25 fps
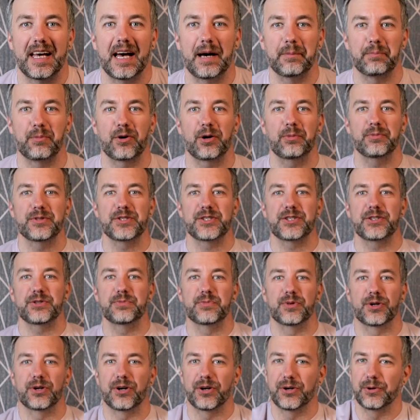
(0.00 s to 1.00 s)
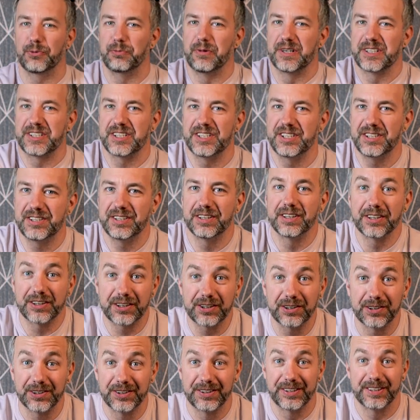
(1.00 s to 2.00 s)
I promised you more Home Assistant
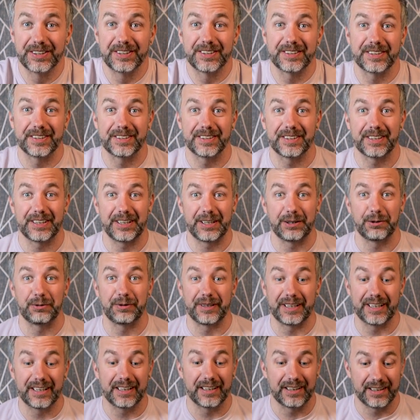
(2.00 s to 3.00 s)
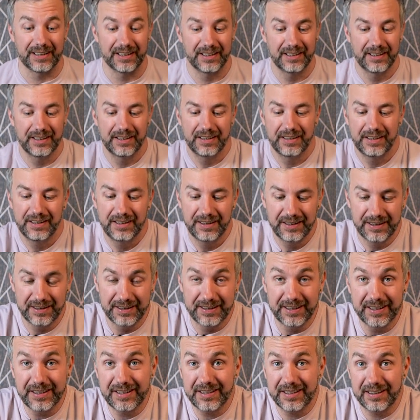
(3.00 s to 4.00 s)
content, and here we are.
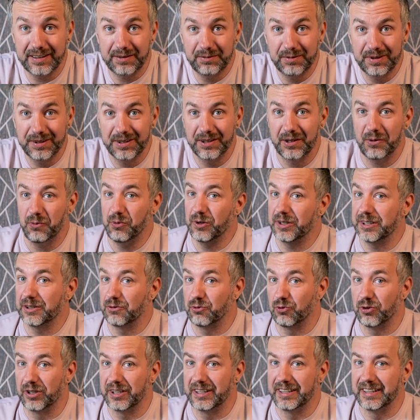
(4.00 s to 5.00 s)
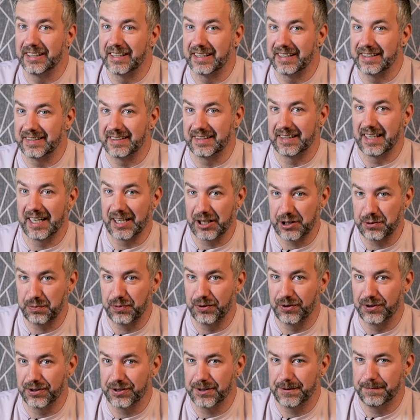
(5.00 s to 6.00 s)
This time with a really nice
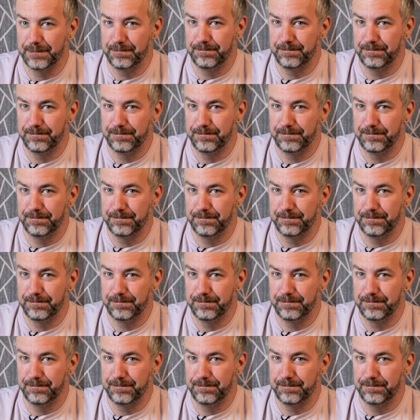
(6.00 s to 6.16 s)
dashboard.